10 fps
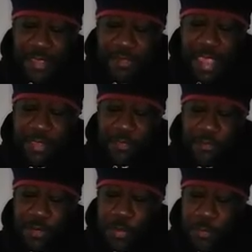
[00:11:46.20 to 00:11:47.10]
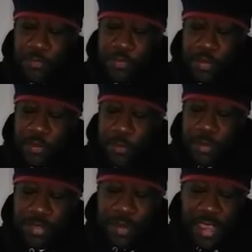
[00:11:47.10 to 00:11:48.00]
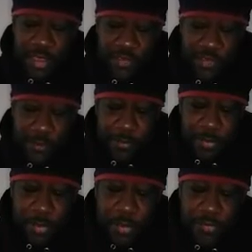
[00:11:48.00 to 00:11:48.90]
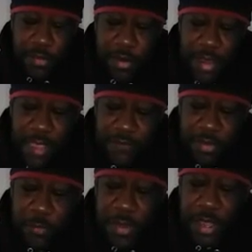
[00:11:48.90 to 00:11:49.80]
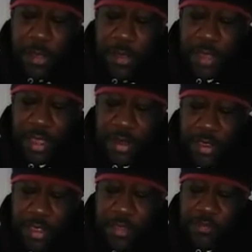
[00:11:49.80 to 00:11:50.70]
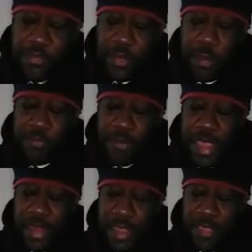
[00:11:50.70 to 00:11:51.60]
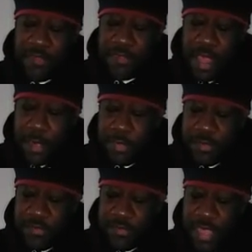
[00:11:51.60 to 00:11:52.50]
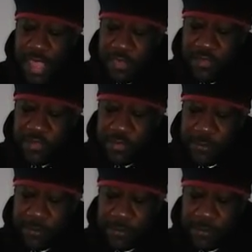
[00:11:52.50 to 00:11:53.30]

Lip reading: Take the road to North Nitch. Turn left at Weehawken, sharp right at South Stitch."